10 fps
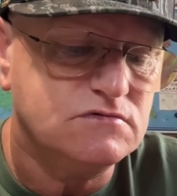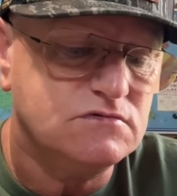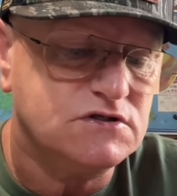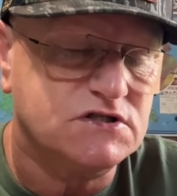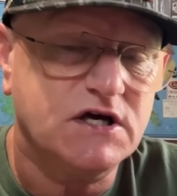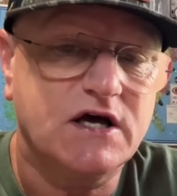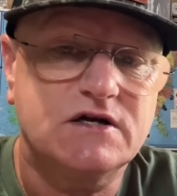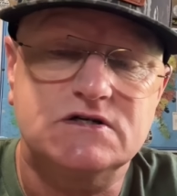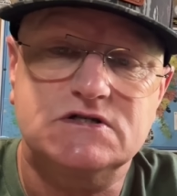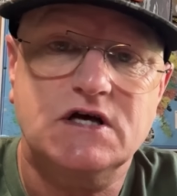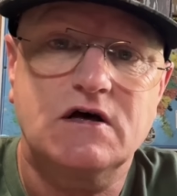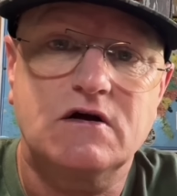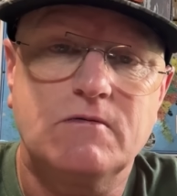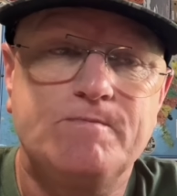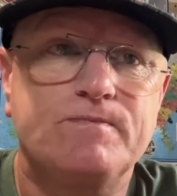decided to sign
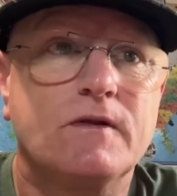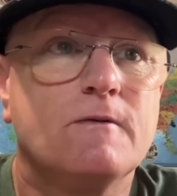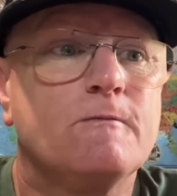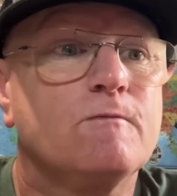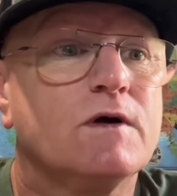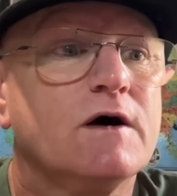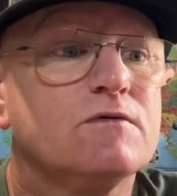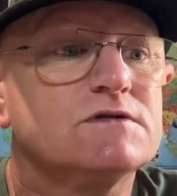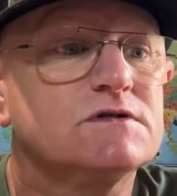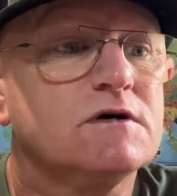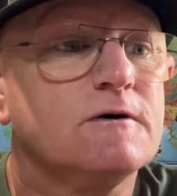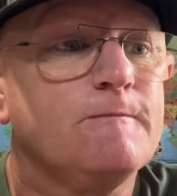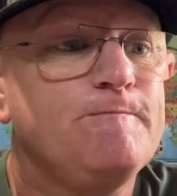up, when I was, I